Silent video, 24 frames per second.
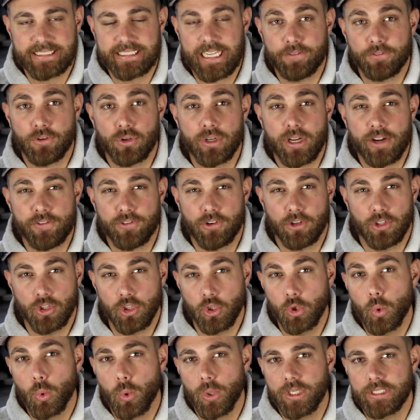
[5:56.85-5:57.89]
several different
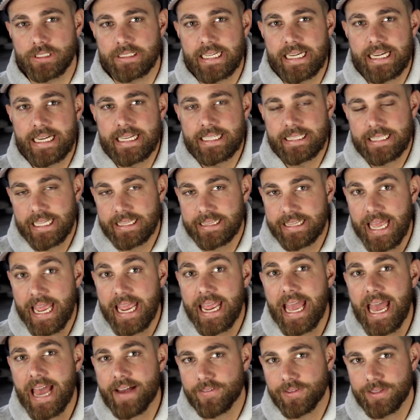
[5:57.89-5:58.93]
lures that
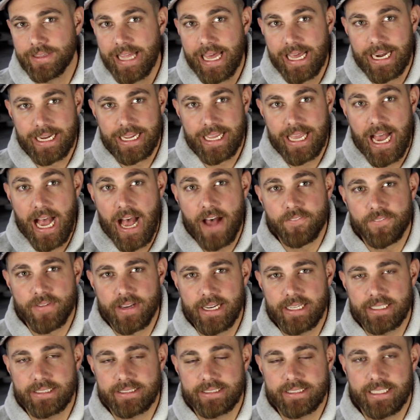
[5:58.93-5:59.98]
they have a lot of
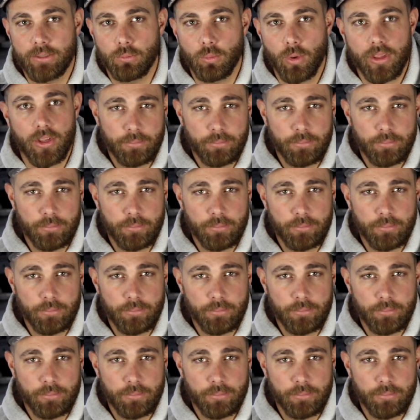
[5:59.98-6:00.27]
confidence in.